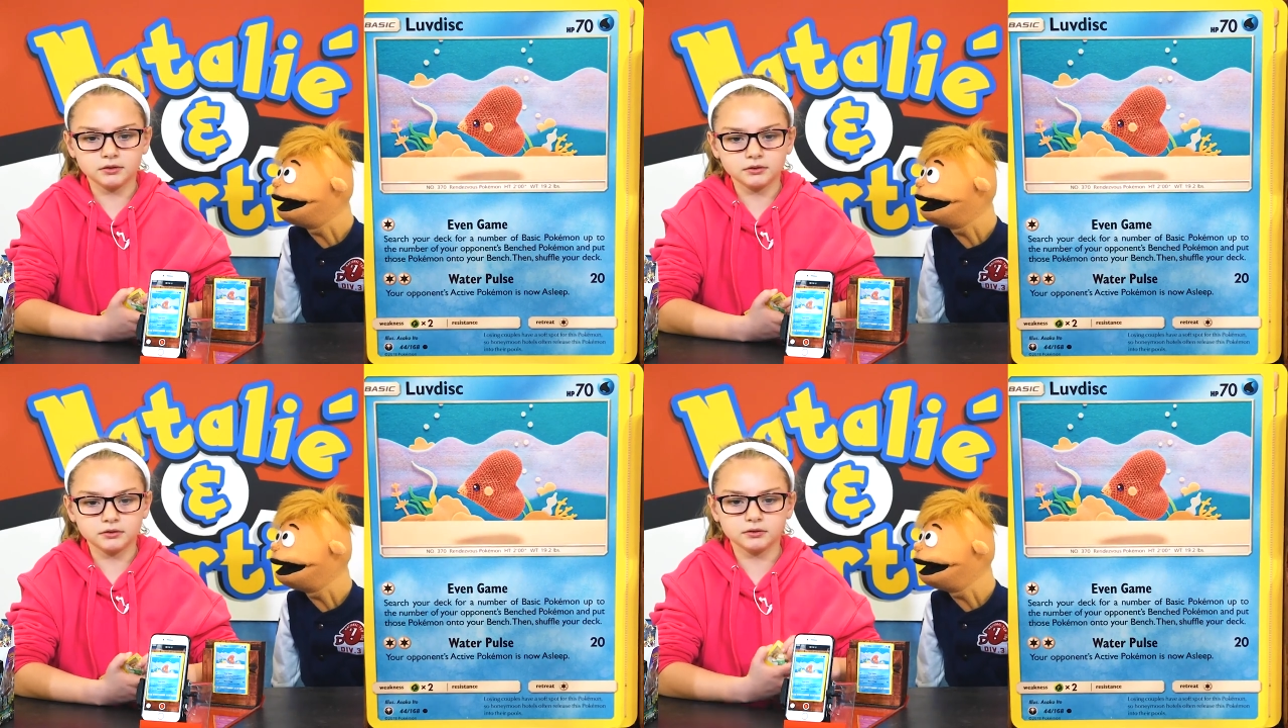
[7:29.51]

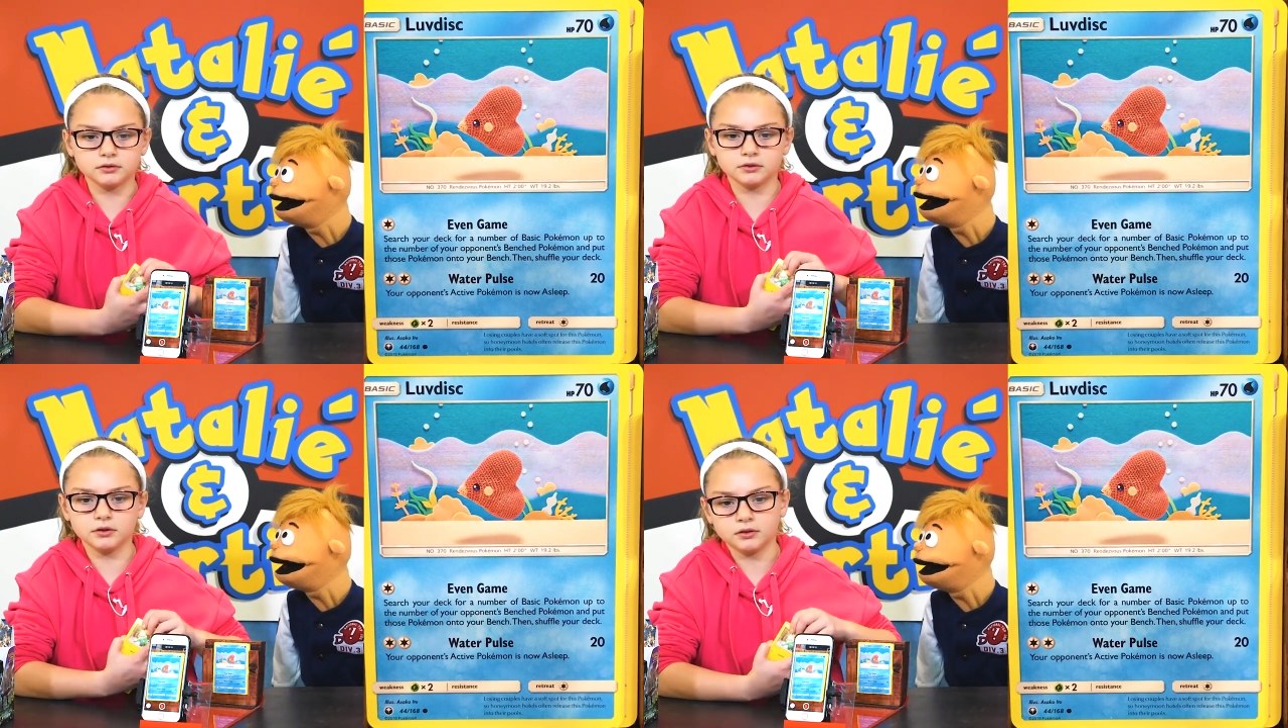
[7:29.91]
Uh,
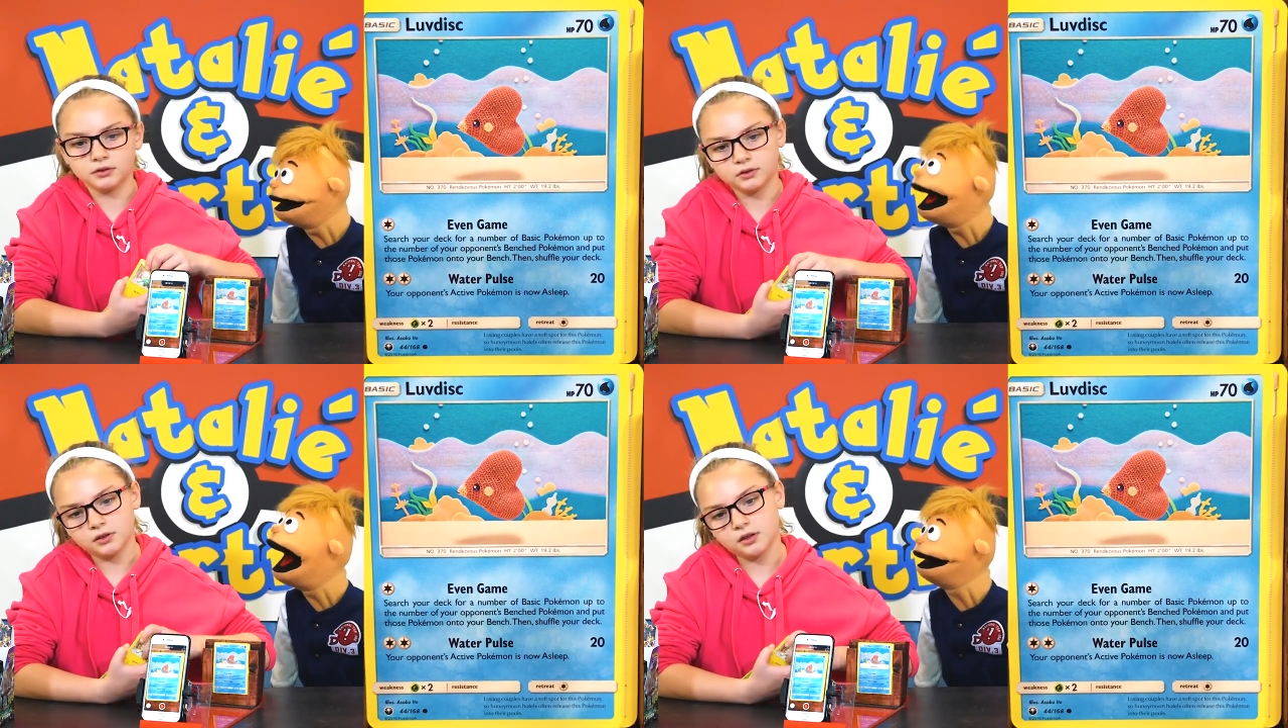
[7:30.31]

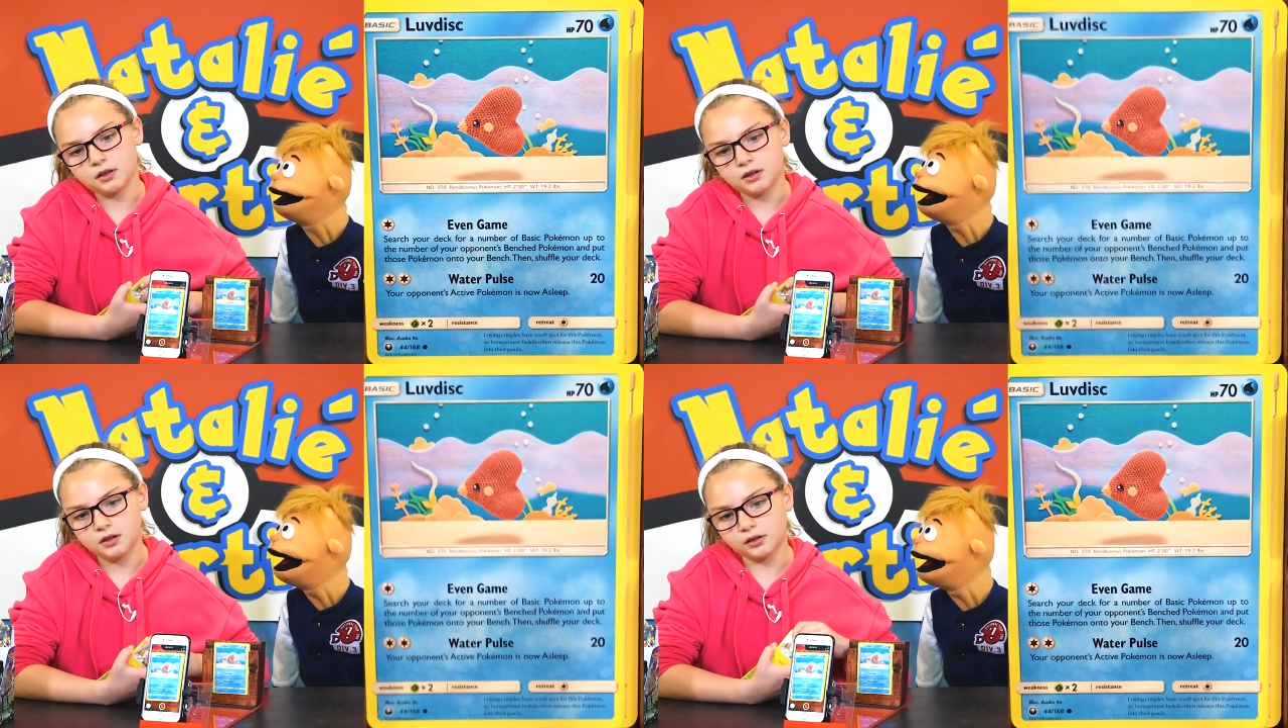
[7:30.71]
Love
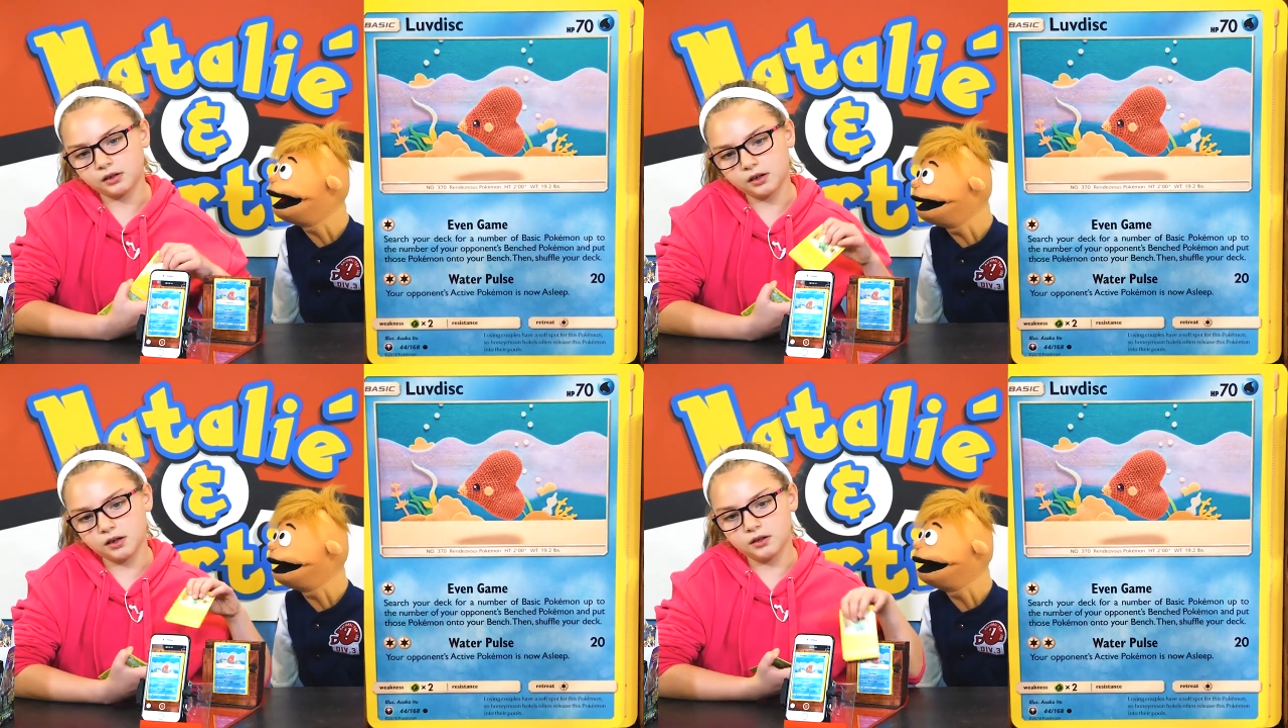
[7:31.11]

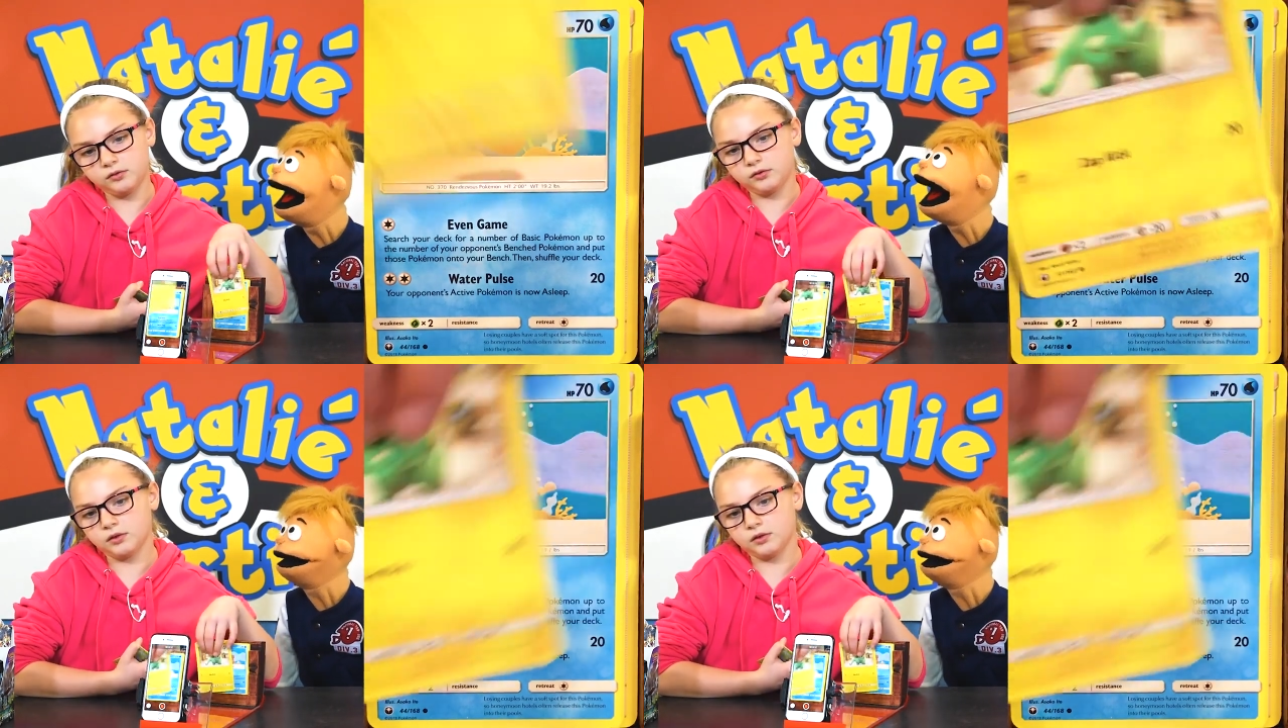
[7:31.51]
disc.